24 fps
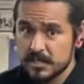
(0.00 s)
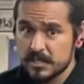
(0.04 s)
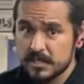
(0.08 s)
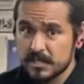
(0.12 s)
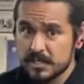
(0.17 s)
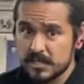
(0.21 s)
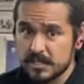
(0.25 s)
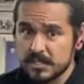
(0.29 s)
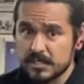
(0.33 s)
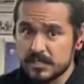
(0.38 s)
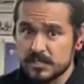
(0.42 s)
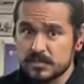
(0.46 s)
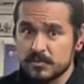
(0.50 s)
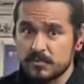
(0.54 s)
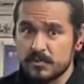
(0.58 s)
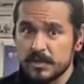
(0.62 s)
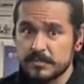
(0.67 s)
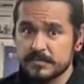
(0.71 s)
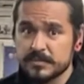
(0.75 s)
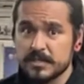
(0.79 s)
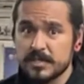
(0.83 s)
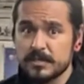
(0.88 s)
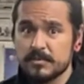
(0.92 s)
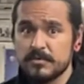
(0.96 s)
is the
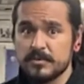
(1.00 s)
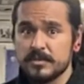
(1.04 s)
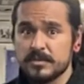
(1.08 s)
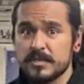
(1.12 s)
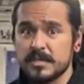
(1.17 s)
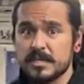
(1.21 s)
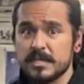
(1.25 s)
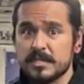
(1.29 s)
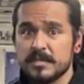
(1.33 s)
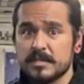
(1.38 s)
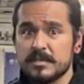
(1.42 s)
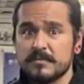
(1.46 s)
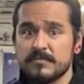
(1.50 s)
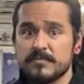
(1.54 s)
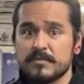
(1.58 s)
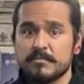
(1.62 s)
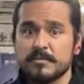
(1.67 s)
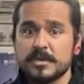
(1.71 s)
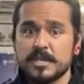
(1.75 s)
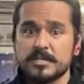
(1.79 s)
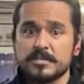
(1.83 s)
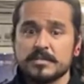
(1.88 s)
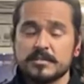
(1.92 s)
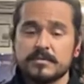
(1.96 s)
website where you can get the
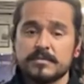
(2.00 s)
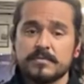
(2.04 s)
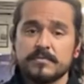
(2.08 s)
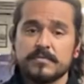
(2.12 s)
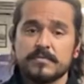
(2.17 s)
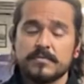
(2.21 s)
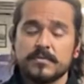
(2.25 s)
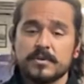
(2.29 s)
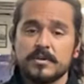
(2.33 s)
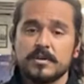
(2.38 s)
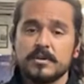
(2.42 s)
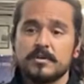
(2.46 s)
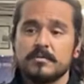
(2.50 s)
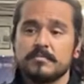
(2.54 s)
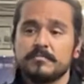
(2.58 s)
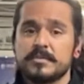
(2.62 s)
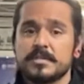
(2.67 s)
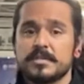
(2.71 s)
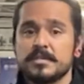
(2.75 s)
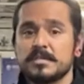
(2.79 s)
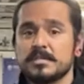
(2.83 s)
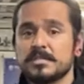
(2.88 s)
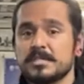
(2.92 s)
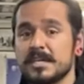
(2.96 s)
information from
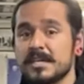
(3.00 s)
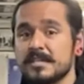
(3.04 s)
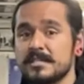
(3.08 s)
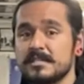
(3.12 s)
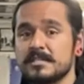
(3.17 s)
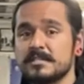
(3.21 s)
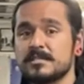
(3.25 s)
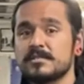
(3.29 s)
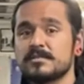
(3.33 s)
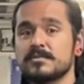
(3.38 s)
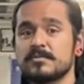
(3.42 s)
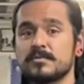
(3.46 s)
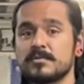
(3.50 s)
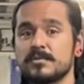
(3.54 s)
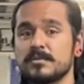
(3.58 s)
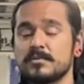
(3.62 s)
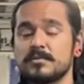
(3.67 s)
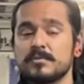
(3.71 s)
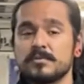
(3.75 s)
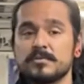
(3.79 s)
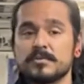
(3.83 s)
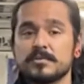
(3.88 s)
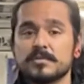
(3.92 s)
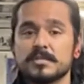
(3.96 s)
the Chinese
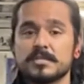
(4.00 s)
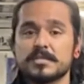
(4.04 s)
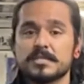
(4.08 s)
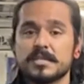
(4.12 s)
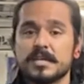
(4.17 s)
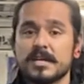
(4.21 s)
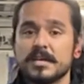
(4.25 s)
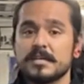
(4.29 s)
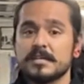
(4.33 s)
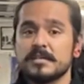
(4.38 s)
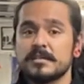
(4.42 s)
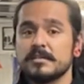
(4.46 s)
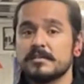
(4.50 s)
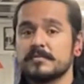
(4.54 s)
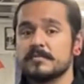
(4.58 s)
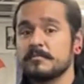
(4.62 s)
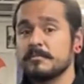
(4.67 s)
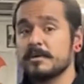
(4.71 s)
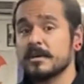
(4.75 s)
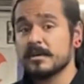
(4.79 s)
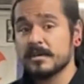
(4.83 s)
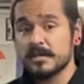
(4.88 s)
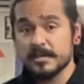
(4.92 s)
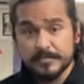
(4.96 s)
Historical Society of
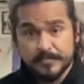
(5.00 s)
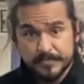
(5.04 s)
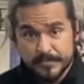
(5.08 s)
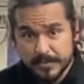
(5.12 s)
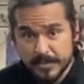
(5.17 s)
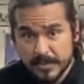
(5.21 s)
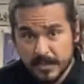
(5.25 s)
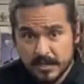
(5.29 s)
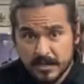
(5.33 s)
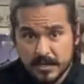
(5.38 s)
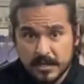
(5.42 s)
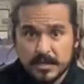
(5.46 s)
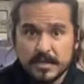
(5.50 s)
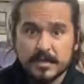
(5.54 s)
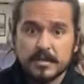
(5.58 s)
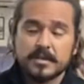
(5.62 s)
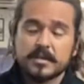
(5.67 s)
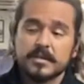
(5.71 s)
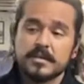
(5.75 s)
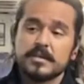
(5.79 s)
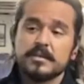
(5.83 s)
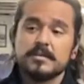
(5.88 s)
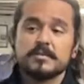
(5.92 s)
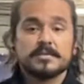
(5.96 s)
America.
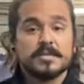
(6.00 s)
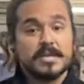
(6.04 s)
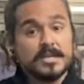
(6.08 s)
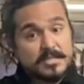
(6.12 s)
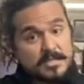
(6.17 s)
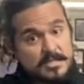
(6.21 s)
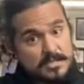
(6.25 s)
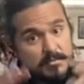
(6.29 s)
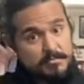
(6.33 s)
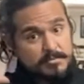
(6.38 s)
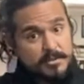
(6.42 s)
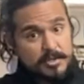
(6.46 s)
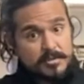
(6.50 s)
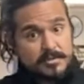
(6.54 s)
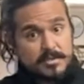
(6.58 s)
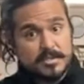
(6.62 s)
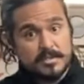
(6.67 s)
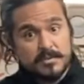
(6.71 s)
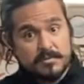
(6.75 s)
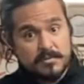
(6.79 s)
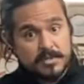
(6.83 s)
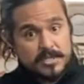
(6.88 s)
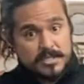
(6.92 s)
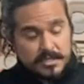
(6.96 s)
Okay, that's the building
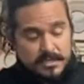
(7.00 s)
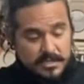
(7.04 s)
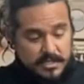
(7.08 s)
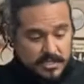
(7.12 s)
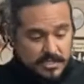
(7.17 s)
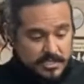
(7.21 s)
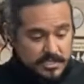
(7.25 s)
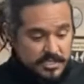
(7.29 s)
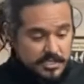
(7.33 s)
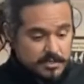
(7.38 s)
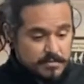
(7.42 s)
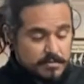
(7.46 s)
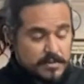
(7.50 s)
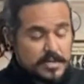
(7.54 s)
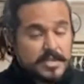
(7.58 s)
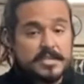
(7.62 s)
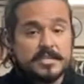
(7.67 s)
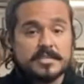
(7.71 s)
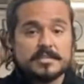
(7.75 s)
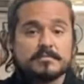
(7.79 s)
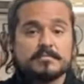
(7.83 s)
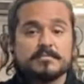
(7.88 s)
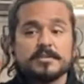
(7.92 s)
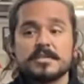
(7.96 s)
in which this display
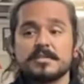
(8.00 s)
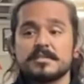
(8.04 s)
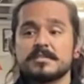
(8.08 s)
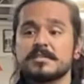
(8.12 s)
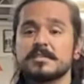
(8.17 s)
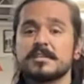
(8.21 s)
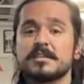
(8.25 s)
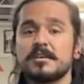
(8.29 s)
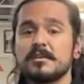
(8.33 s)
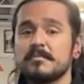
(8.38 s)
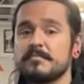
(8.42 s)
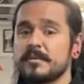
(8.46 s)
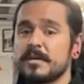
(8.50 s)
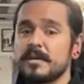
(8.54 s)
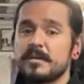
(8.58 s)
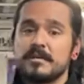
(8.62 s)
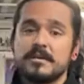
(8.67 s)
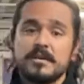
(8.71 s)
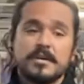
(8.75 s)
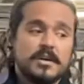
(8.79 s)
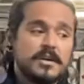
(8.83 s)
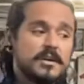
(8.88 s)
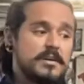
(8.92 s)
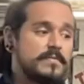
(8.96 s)
is being set up. And
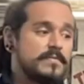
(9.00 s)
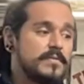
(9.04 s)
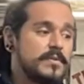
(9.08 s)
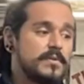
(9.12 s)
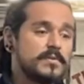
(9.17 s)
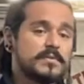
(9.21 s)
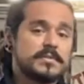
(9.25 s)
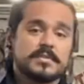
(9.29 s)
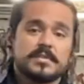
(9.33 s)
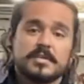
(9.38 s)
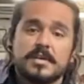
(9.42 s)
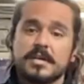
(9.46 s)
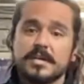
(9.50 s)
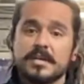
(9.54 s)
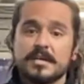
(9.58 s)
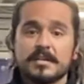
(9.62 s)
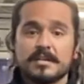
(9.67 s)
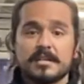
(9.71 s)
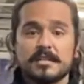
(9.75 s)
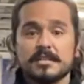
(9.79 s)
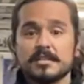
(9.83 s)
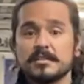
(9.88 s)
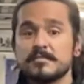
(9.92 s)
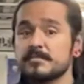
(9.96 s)
folks, I got a
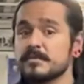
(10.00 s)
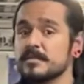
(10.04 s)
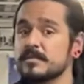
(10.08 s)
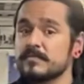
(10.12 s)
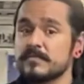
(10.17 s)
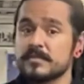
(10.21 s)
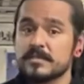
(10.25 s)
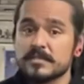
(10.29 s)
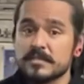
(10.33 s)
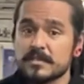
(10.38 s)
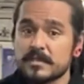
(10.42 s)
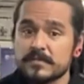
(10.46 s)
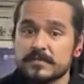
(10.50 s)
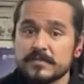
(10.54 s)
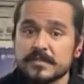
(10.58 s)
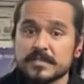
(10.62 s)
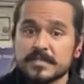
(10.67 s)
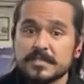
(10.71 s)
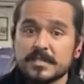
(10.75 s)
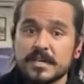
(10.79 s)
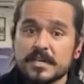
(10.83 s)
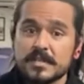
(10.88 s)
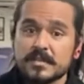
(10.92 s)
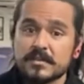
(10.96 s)
glimpse of the stuff
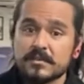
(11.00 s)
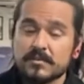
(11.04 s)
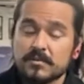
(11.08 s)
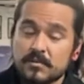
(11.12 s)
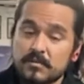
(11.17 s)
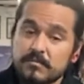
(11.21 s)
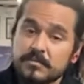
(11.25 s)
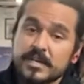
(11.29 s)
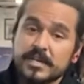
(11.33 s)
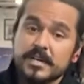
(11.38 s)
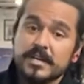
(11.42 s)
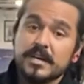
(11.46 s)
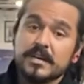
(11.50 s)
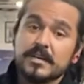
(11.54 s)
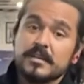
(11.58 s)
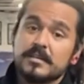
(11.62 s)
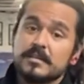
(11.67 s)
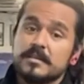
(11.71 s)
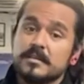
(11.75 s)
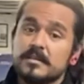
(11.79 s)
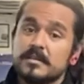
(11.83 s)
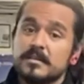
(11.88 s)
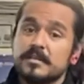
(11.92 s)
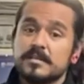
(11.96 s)
inside, and oh my God,
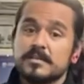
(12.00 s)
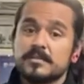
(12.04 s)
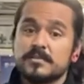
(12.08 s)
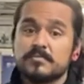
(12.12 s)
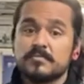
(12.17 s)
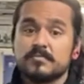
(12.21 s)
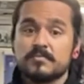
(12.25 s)
it is